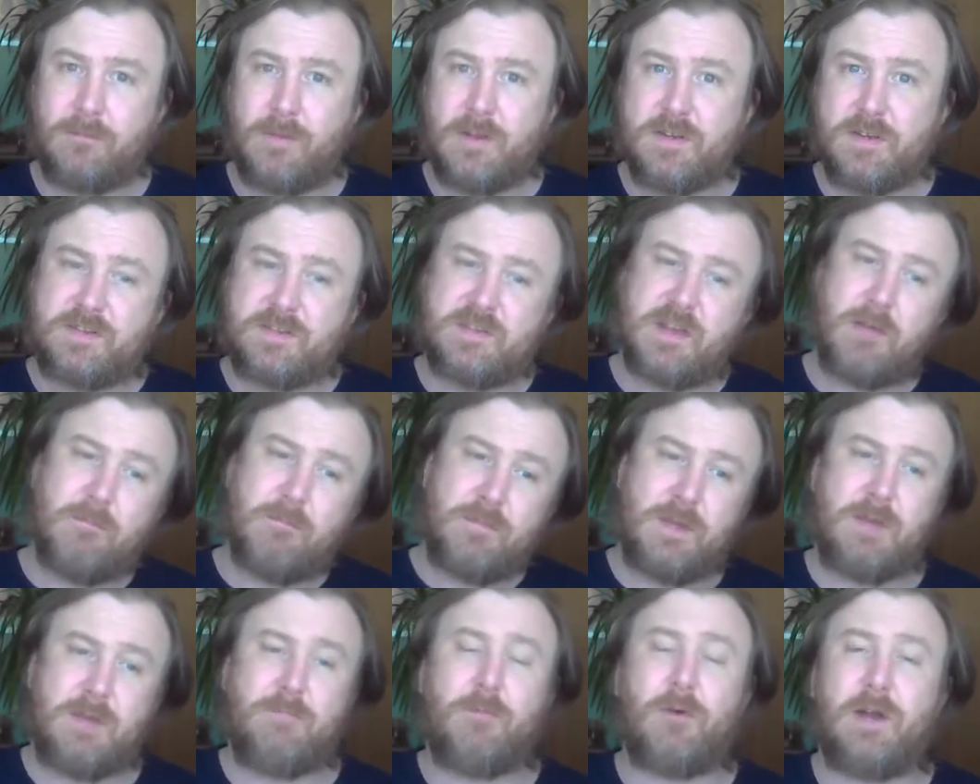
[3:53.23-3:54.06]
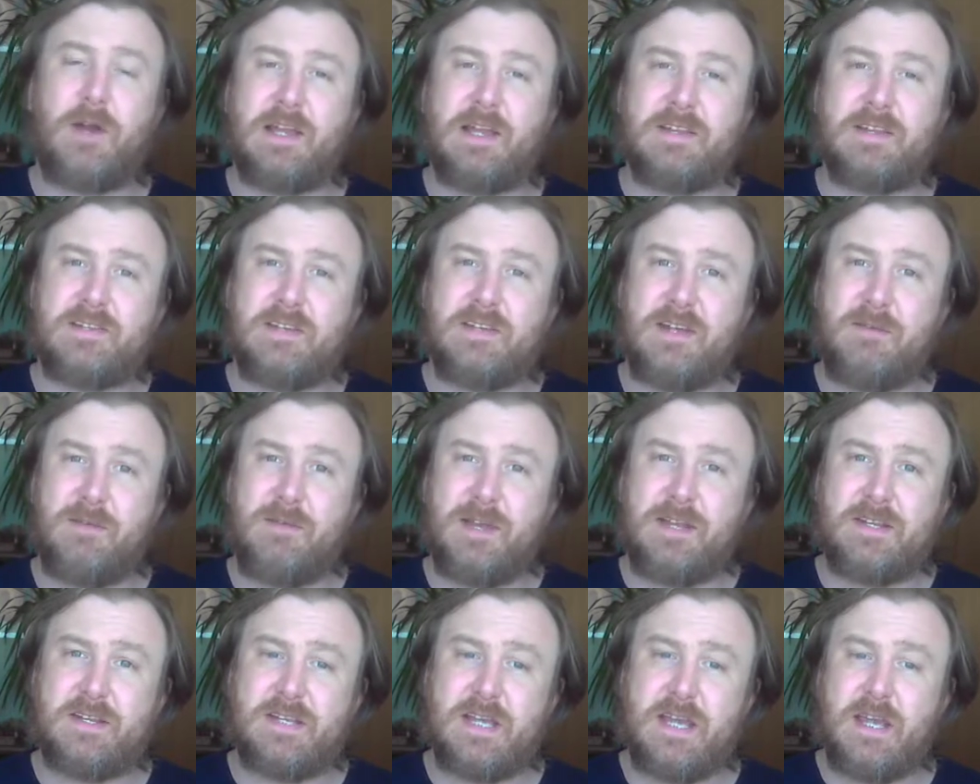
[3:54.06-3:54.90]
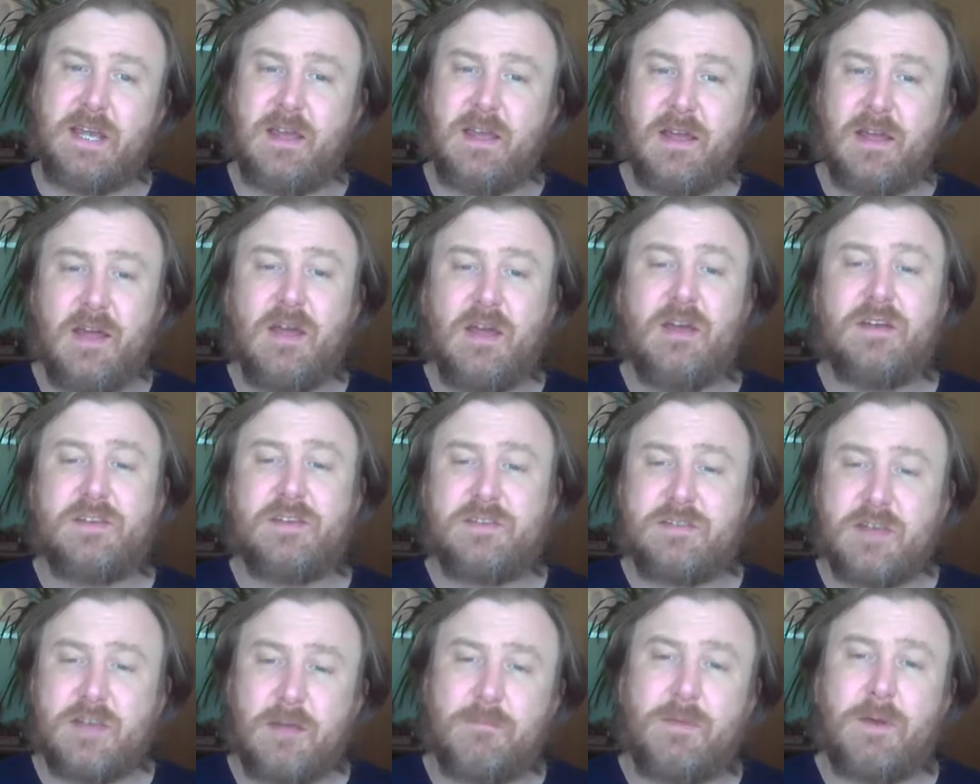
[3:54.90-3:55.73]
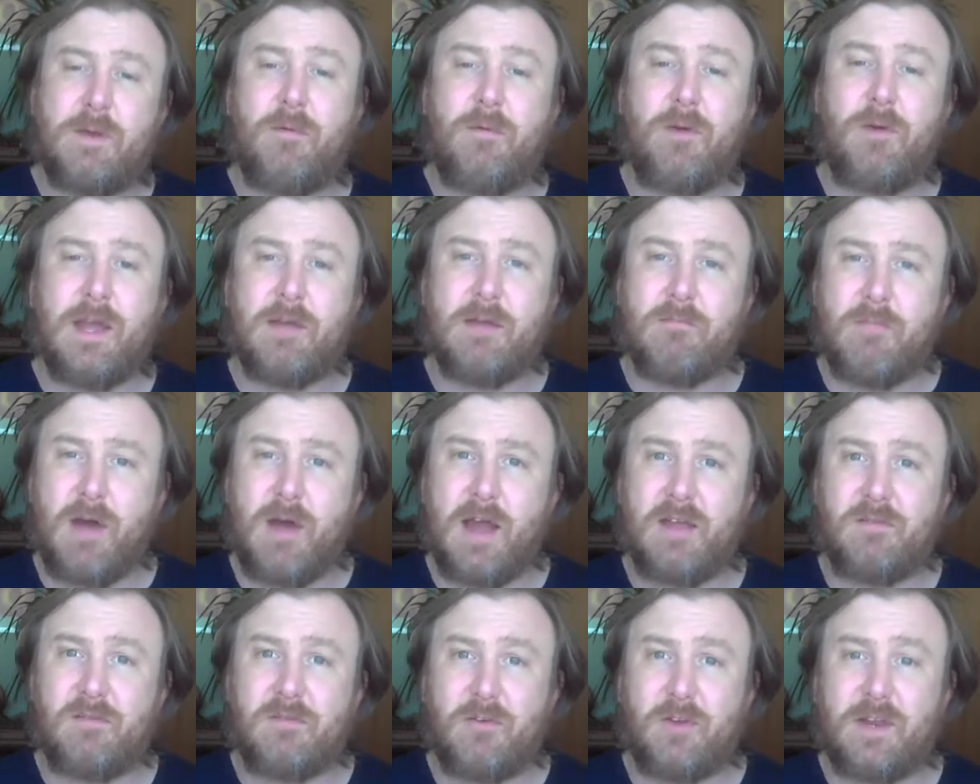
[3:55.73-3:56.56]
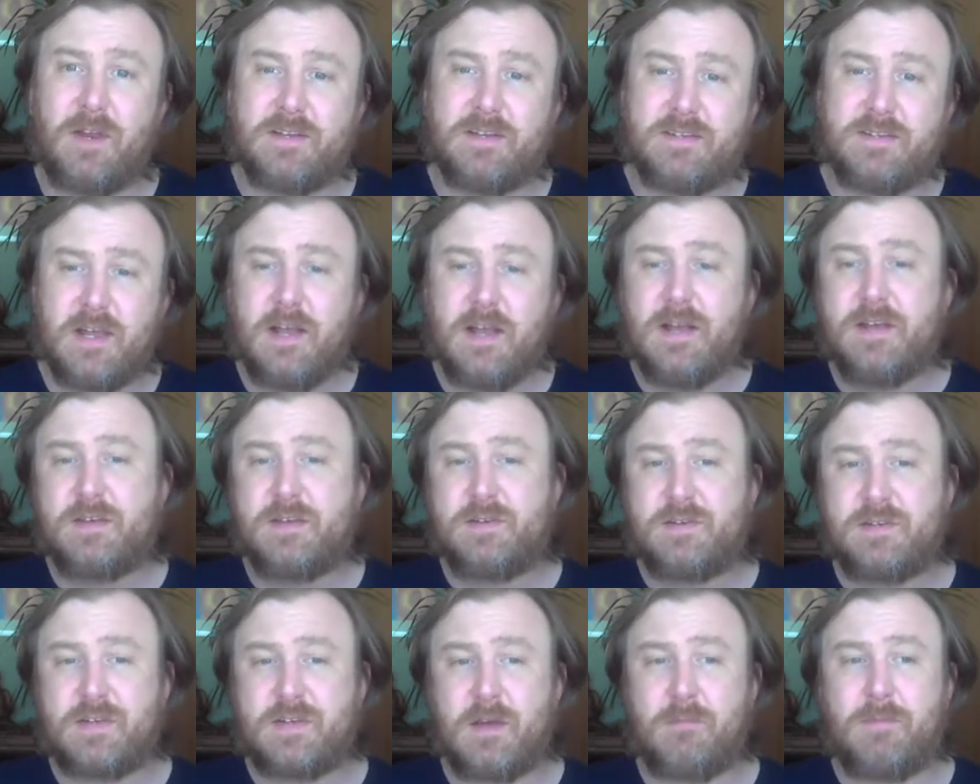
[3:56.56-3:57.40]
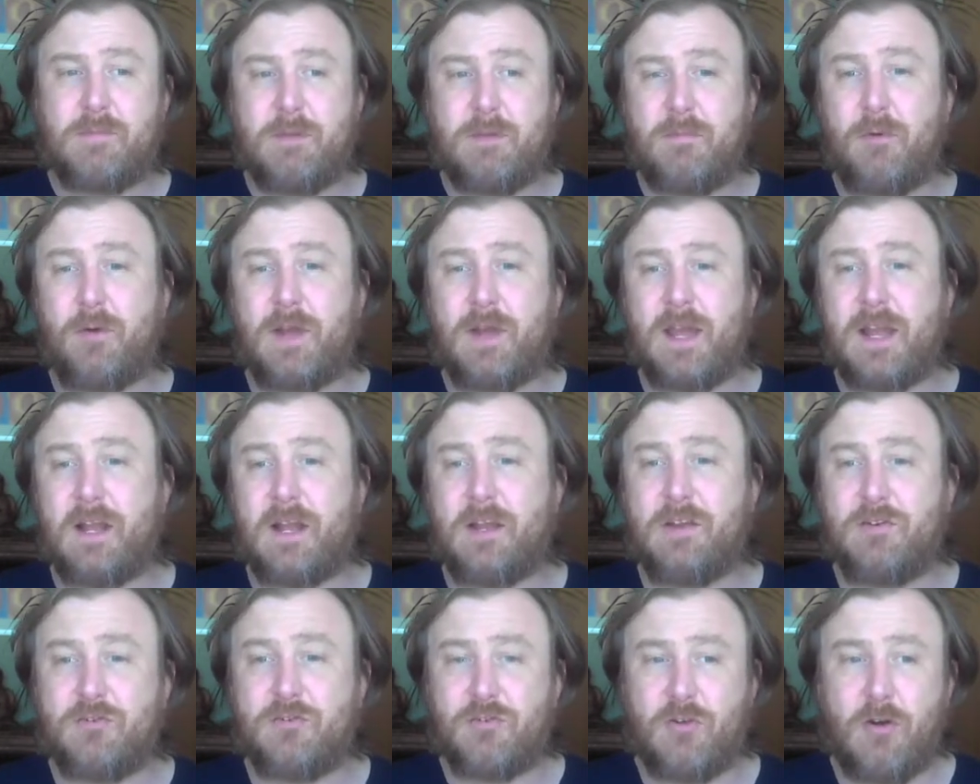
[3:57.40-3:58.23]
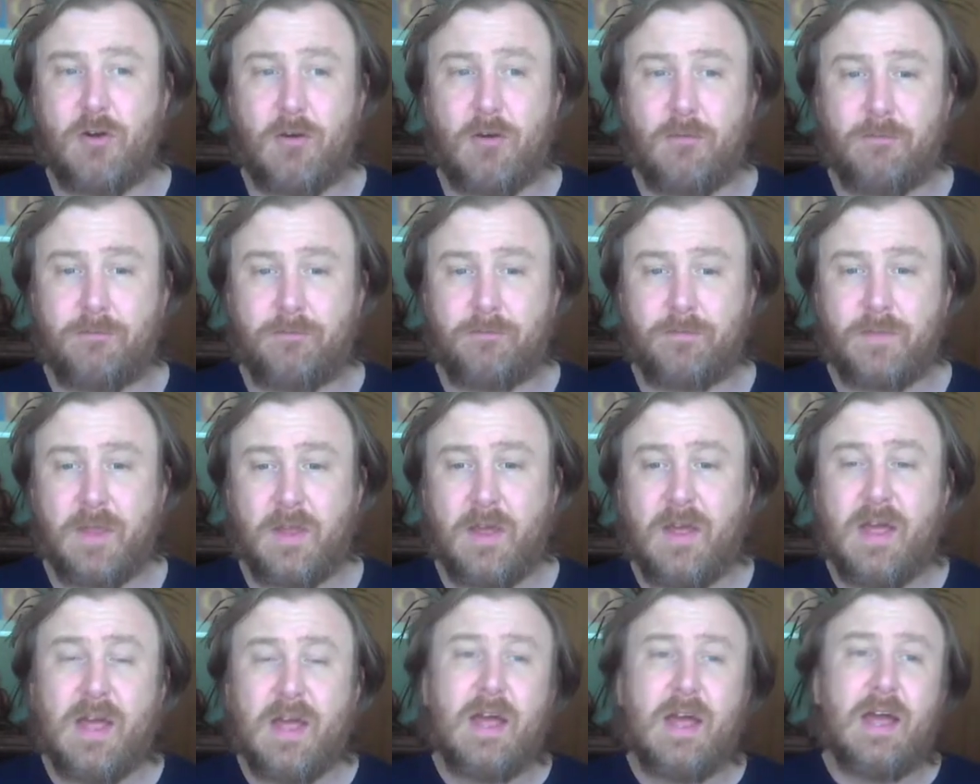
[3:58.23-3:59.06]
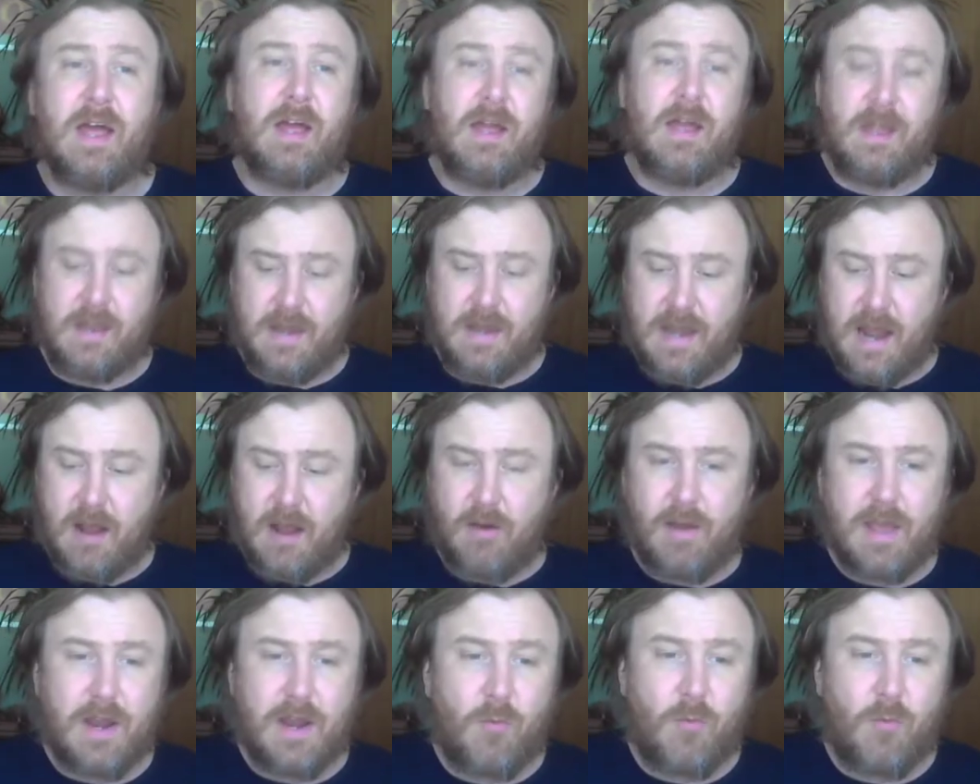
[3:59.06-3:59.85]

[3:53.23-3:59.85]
Some people get CBT, some people get mindfulness, some people get control. Now, in a